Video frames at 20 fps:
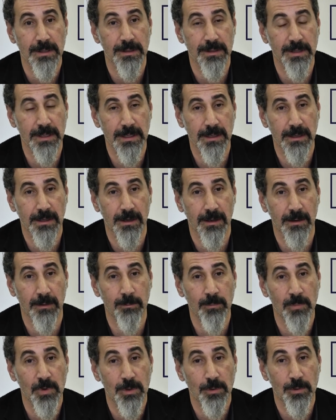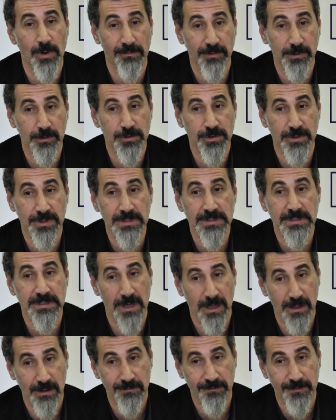the revolution
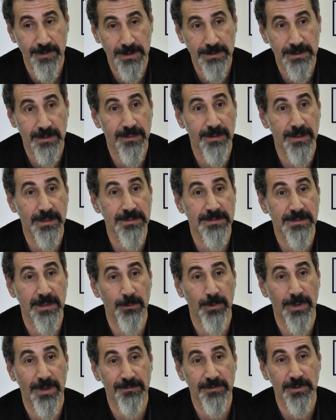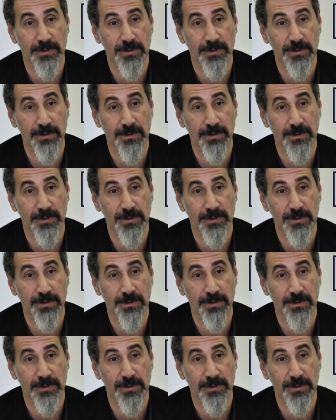itself and the things that we have